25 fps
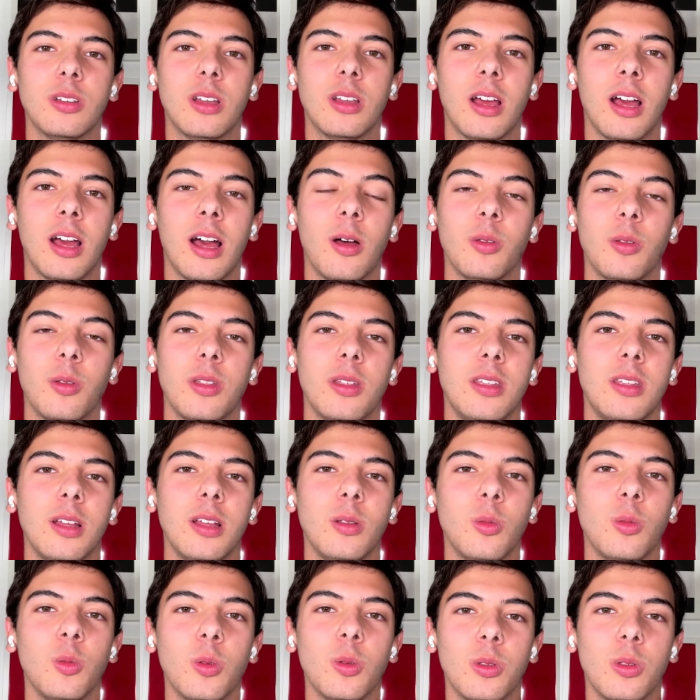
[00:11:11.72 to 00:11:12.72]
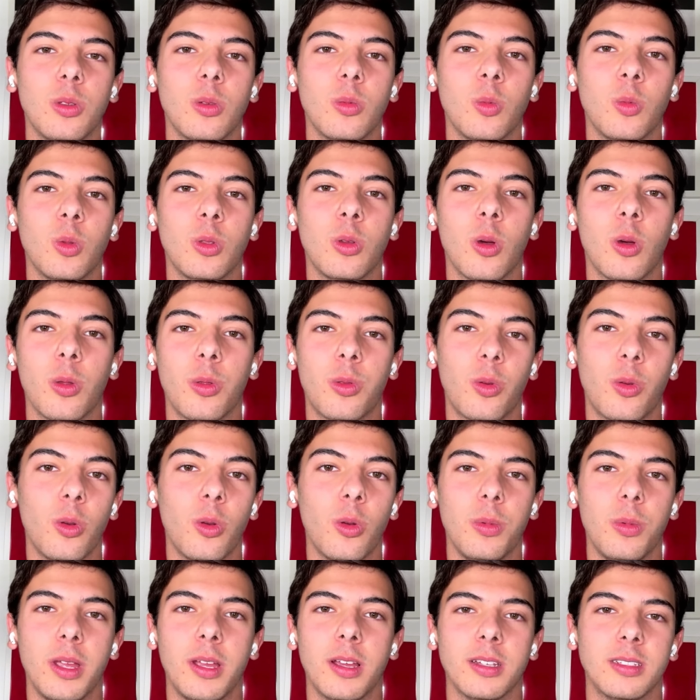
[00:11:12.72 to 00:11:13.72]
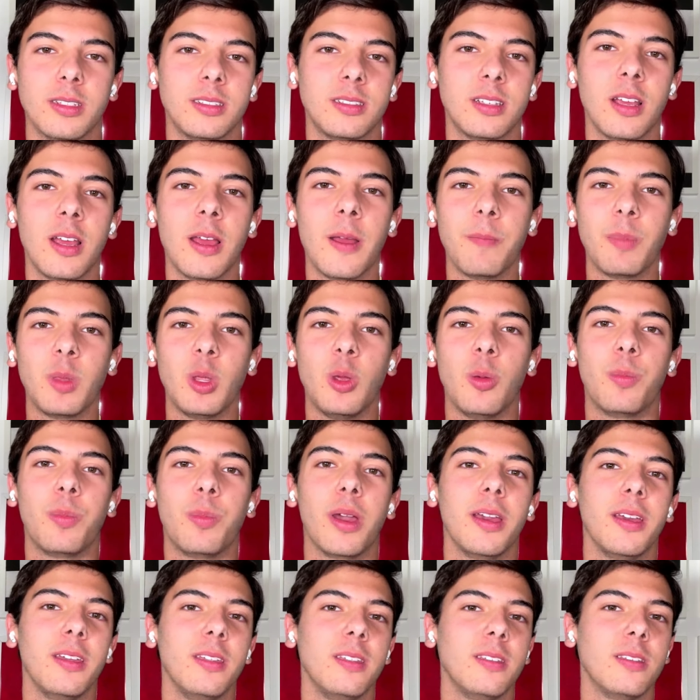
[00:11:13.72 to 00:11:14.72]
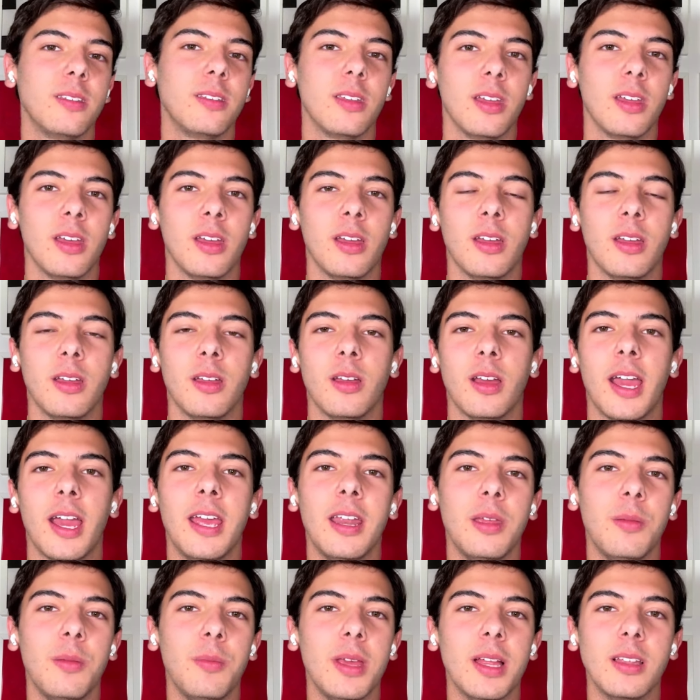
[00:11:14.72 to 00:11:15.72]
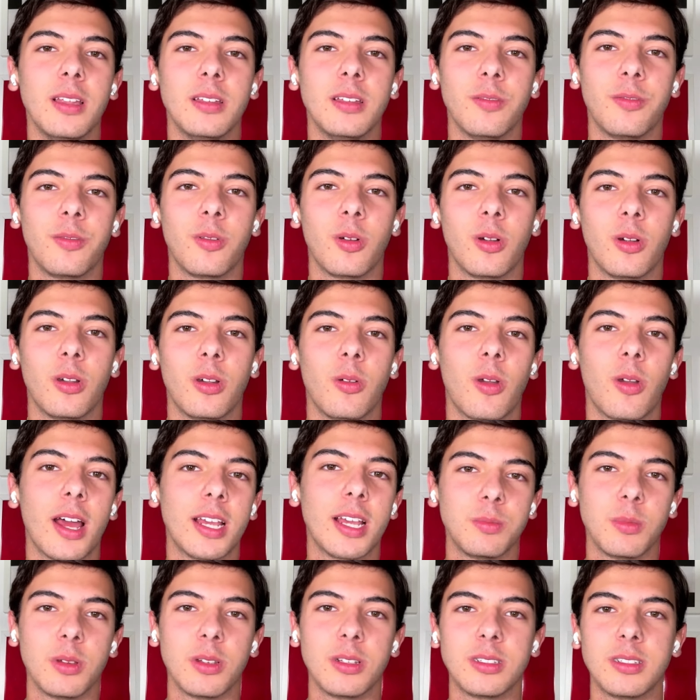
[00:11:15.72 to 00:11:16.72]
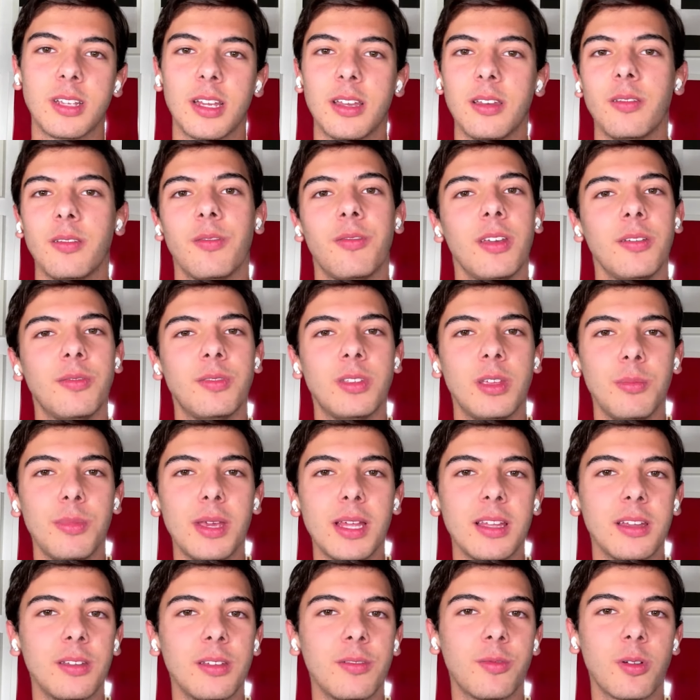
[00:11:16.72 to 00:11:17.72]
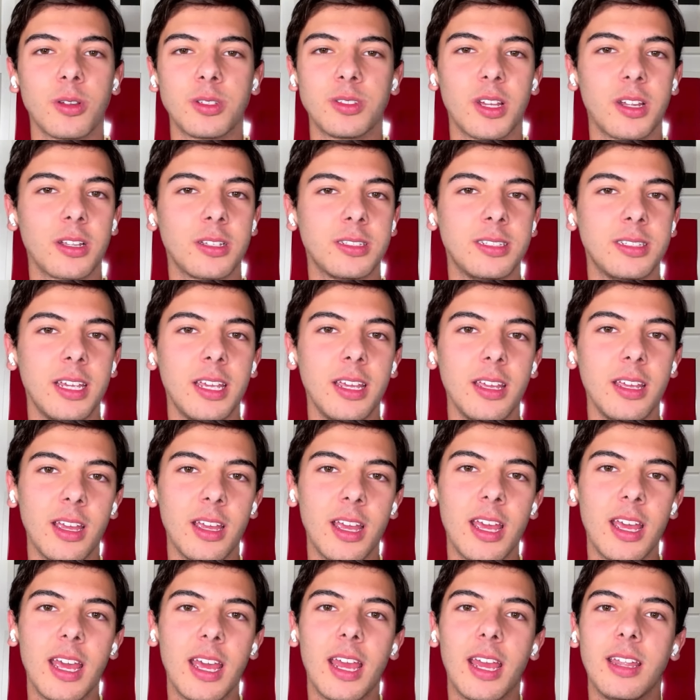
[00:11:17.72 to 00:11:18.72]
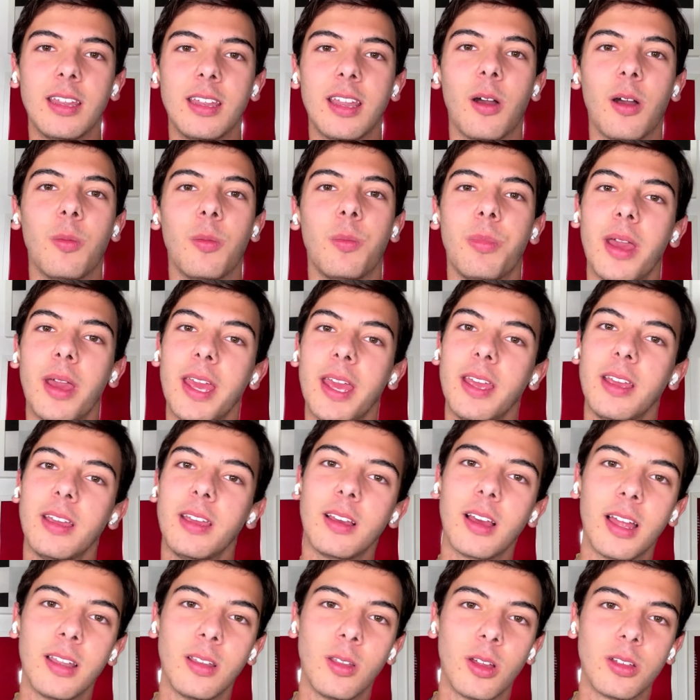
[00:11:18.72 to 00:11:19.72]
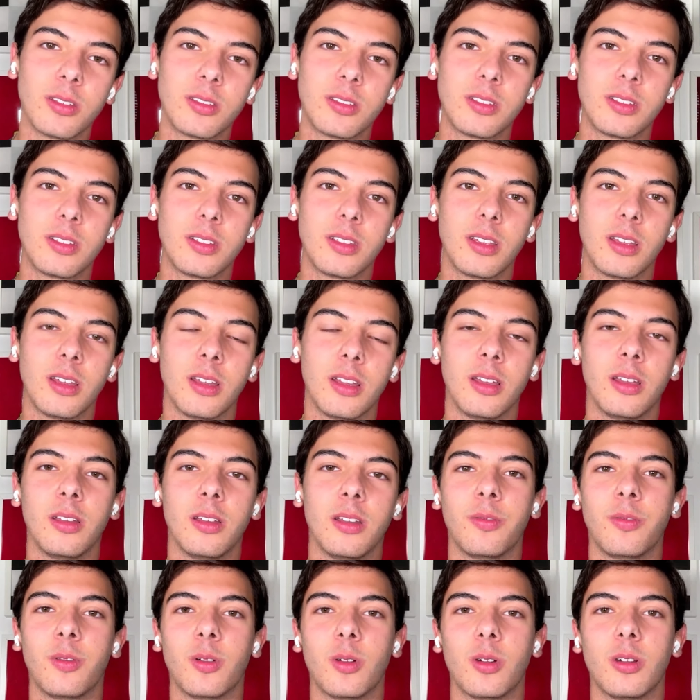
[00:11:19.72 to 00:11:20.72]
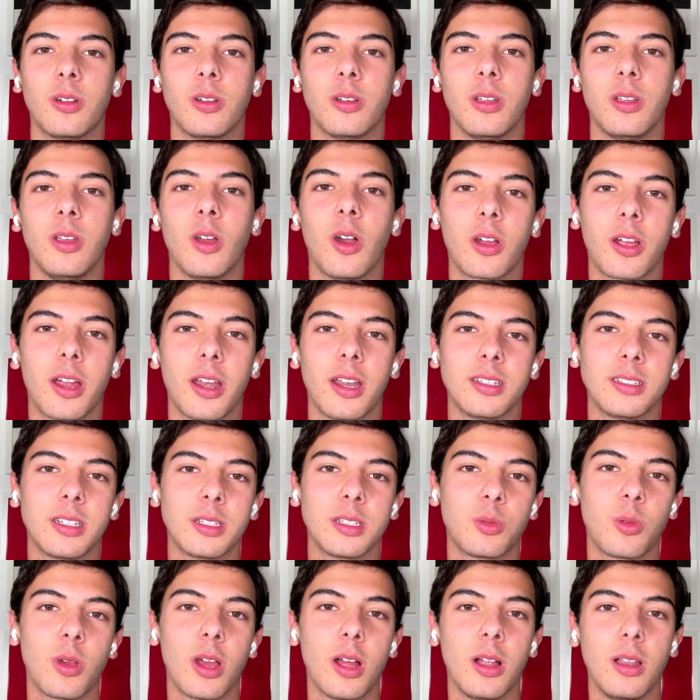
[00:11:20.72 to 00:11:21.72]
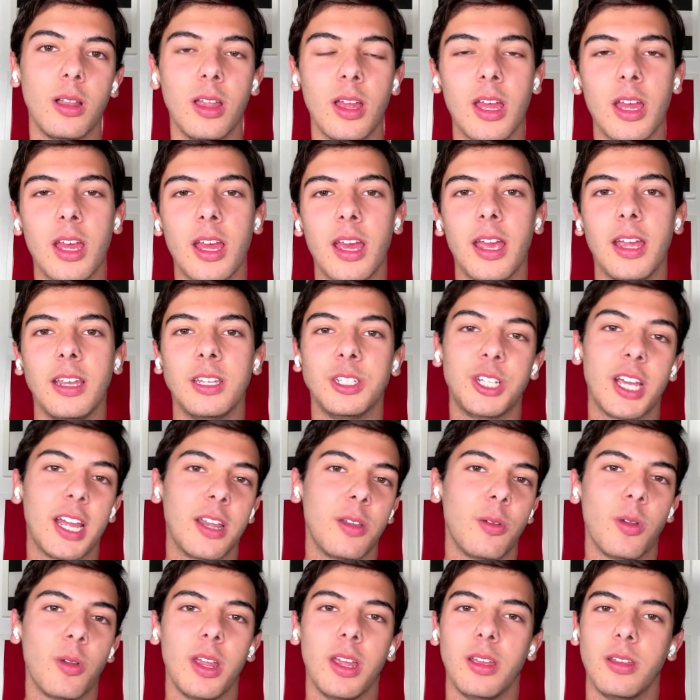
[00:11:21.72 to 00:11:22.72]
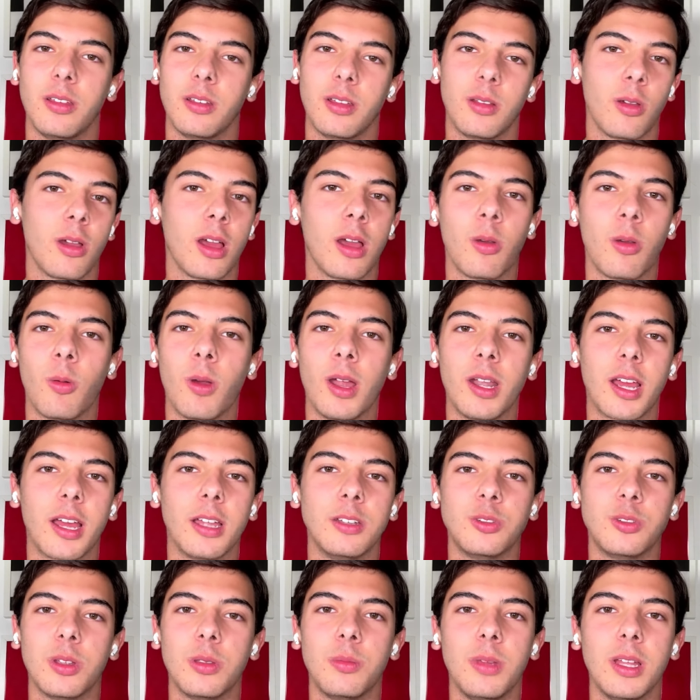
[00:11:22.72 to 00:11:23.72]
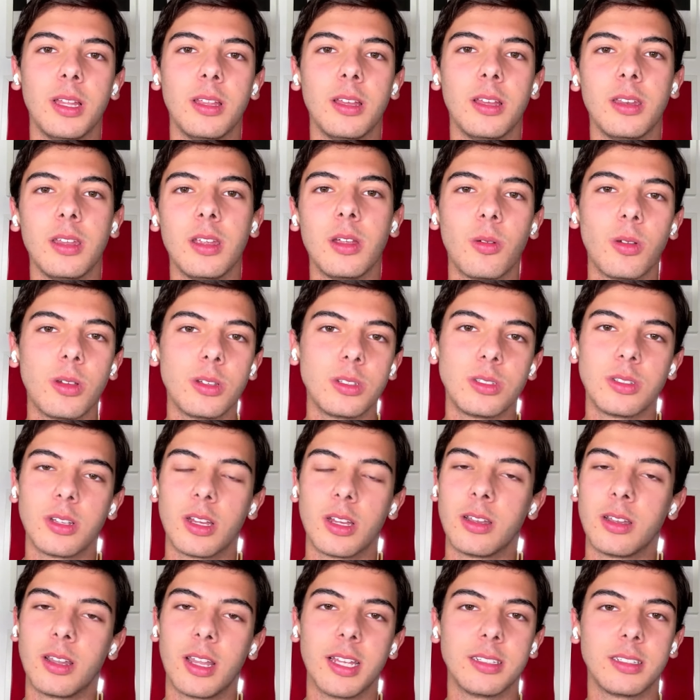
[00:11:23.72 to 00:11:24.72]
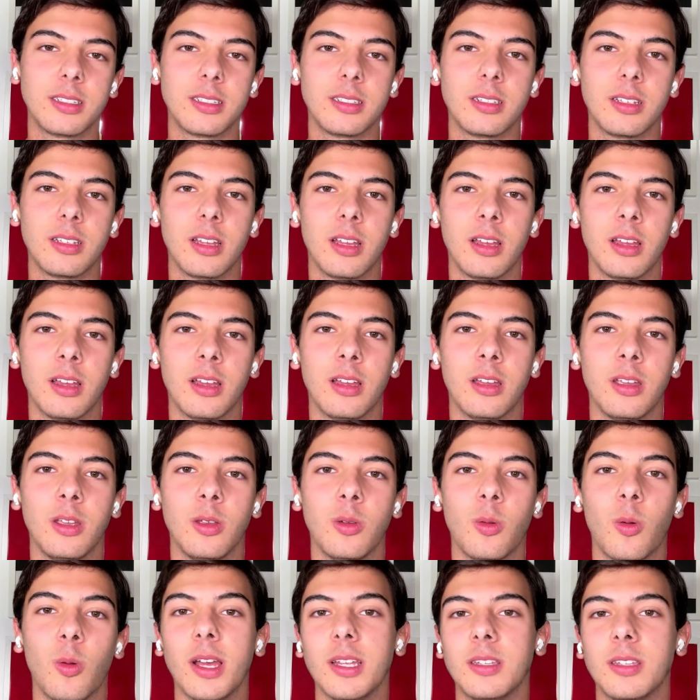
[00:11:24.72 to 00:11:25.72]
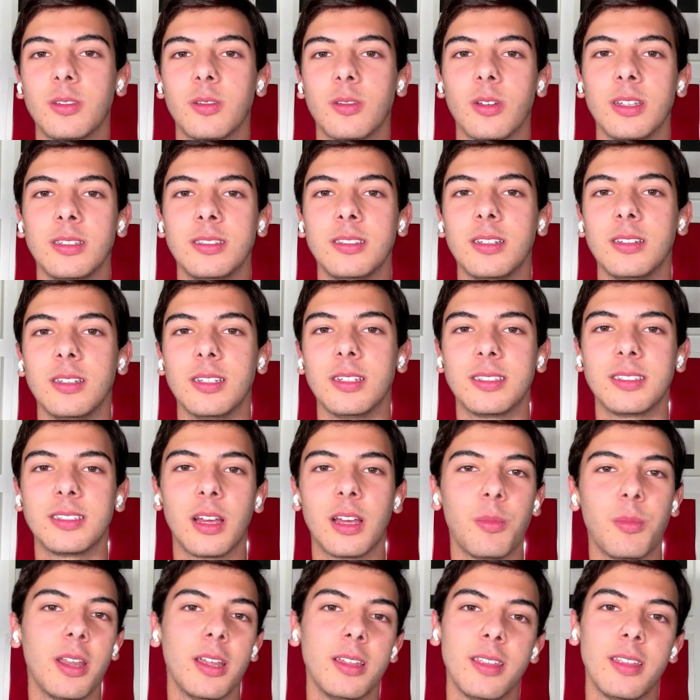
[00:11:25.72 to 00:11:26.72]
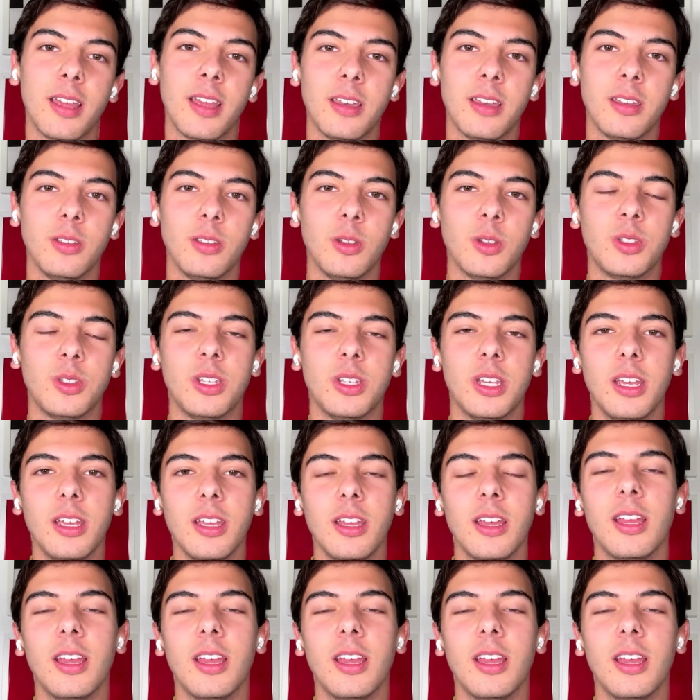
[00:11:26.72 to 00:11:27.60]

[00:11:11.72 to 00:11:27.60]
the deal would go through, because you paid 80 million for Rasmus and 50 million for Zaxi, and now paying a lot for Gyökeres as well. In January, 100 million euros, unless you wait until the summer and then you see.